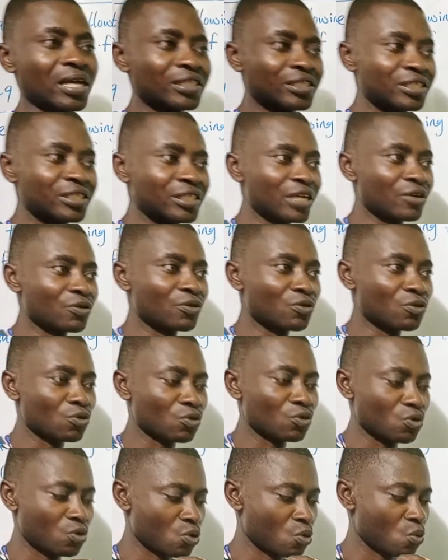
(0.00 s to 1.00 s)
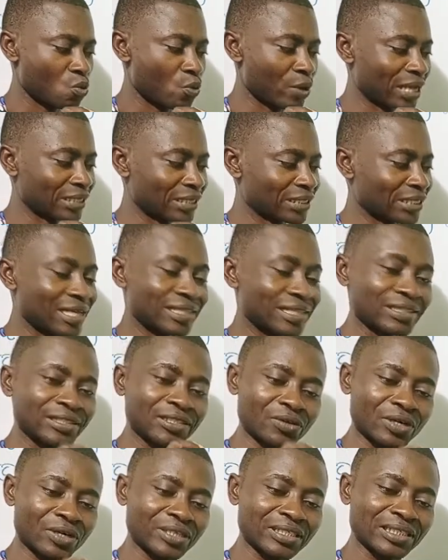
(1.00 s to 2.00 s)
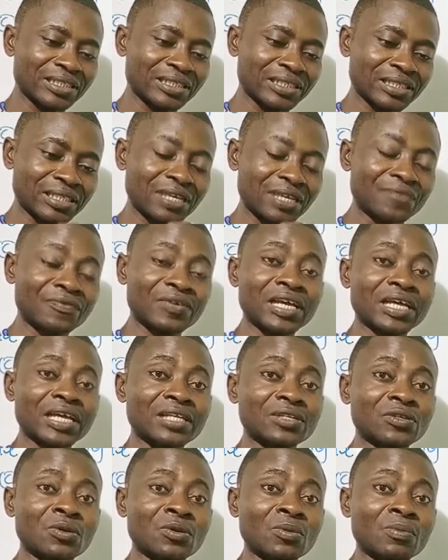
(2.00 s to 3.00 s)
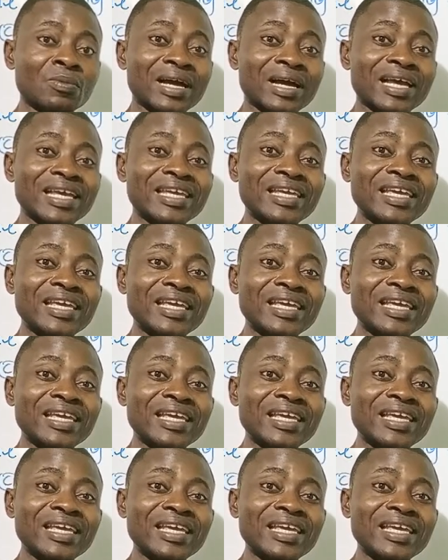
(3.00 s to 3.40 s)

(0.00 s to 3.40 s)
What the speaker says: Zero, we can say that zero is a significant number